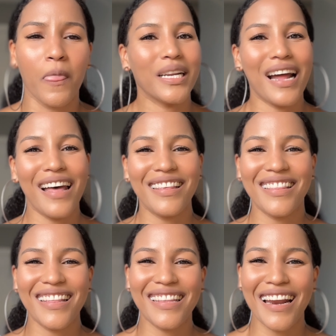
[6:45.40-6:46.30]
But
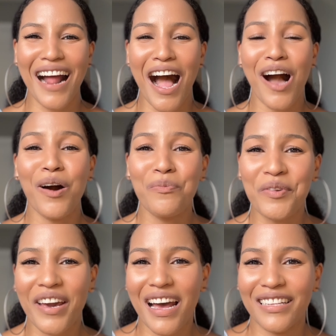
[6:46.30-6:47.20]
other than that, I
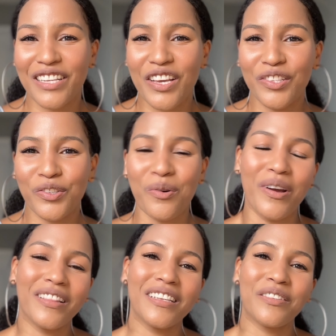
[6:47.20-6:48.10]
hope you guys
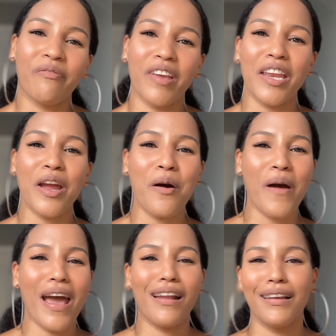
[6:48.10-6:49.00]
enjoyed this
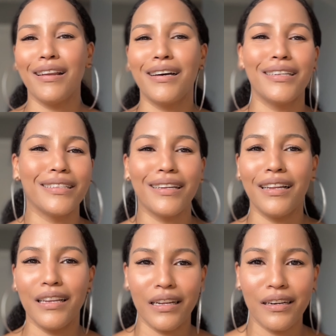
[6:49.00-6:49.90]
video and learned
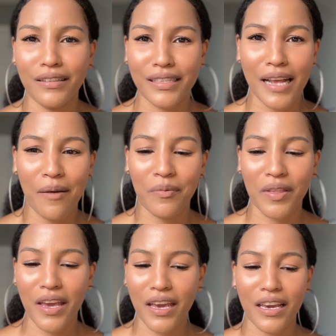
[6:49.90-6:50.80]
a little
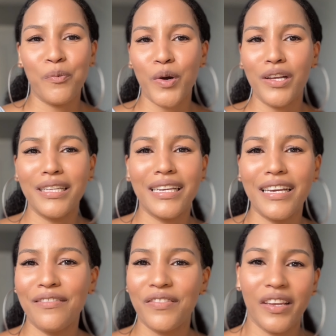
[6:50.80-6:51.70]
something. I will
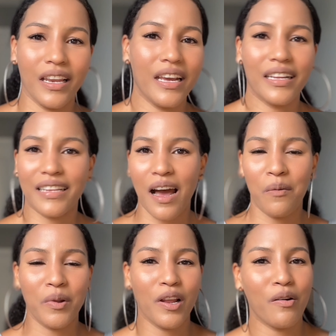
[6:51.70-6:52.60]
leave the link
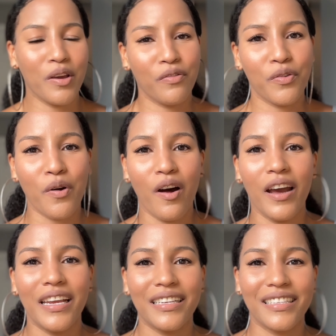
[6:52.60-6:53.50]
down below if you
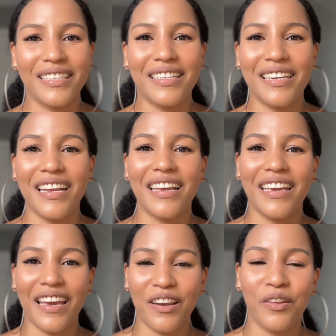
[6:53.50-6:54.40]
are interested
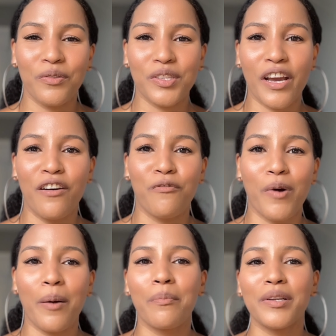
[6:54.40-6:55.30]
in getting
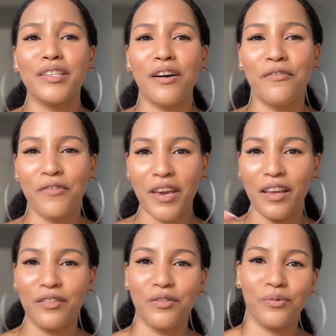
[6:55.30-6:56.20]
yourself one, but don't
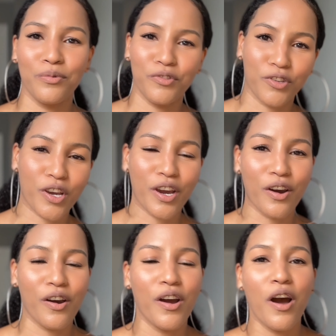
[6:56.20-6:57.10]
forget to
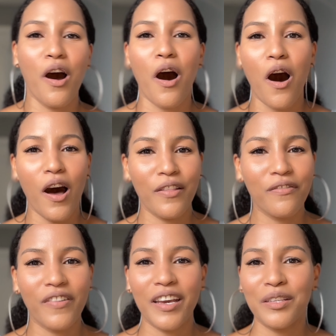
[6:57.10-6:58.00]
check
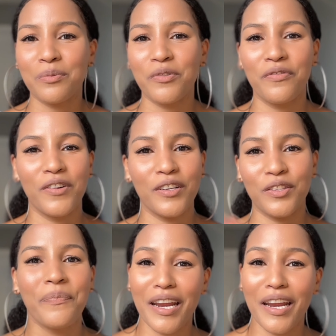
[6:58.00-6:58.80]
on Facebook first.